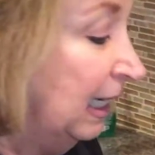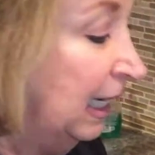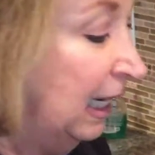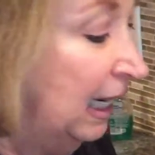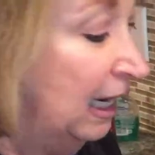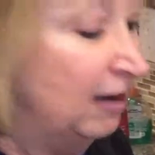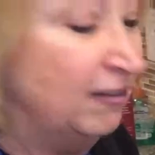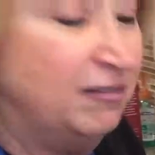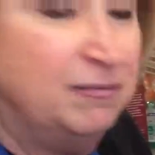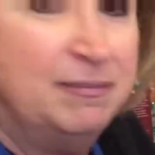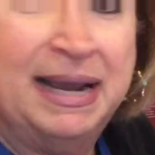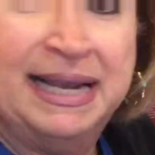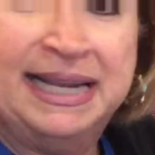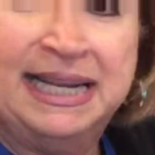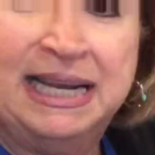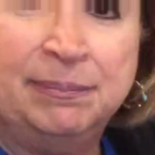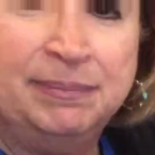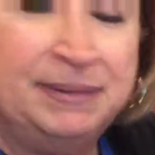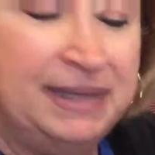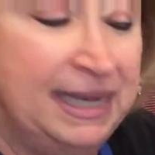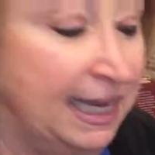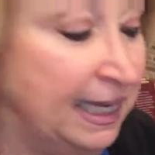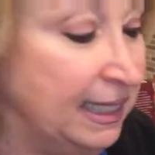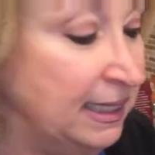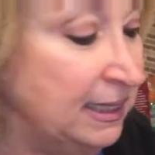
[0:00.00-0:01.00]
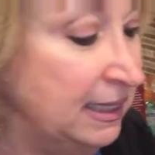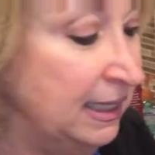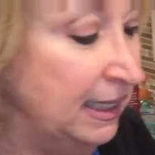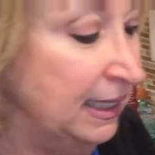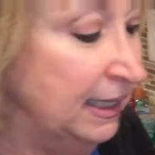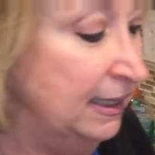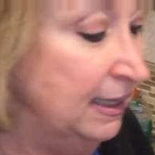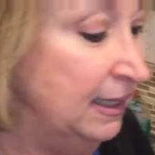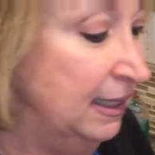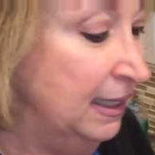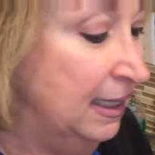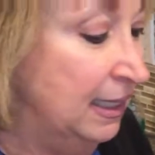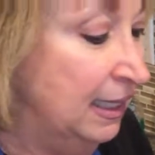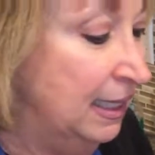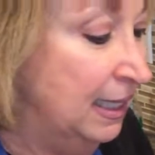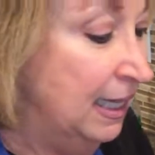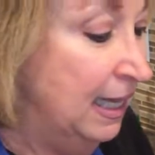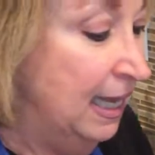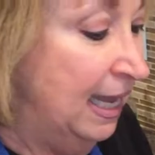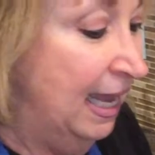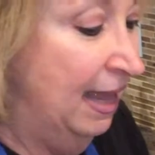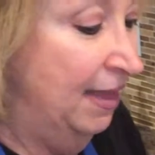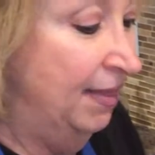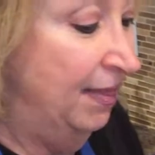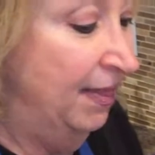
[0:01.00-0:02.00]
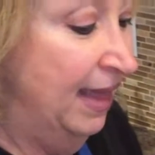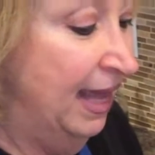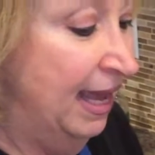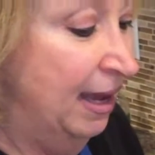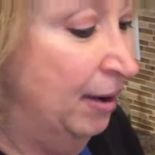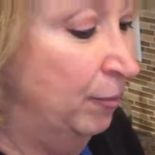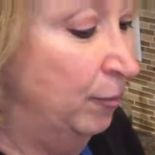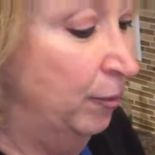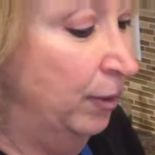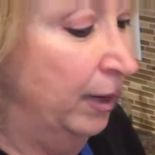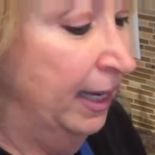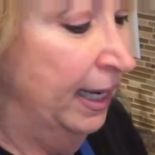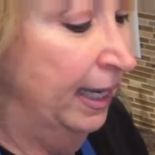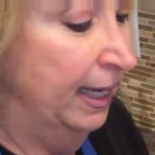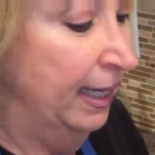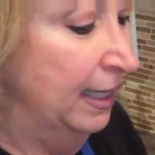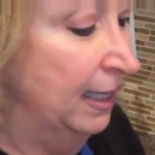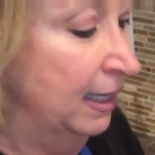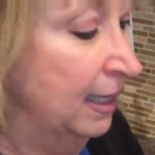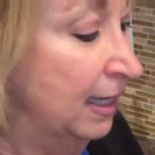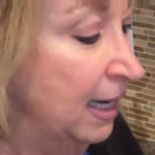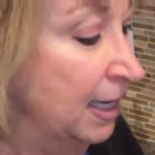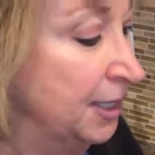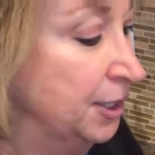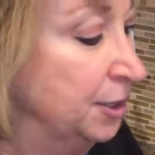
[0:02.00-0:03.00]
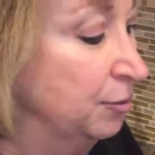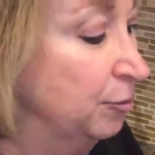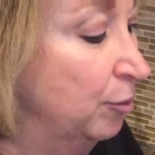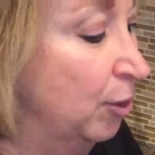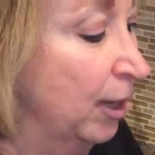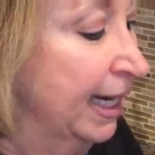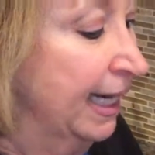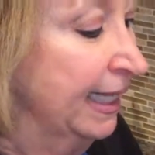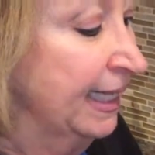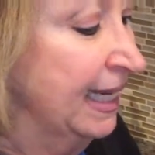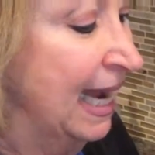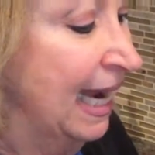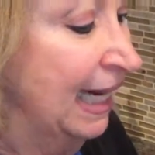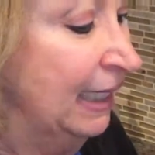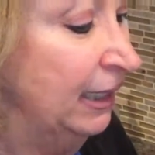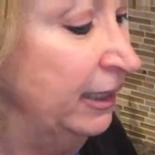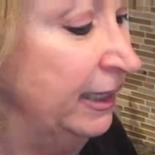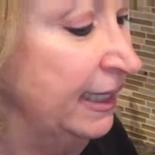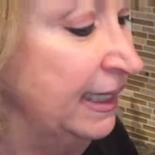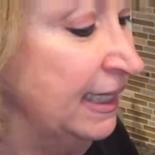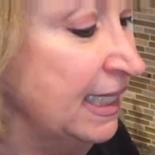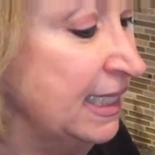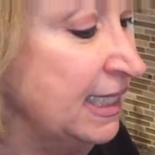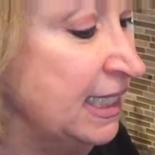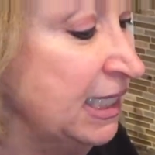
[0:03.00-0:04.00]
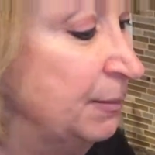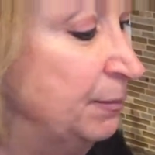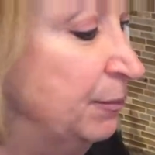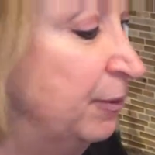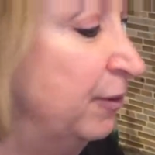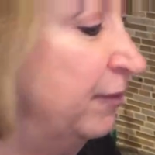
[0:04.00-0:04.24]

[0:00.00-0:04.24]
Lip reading: of my cupcake tin. And that way, not only does it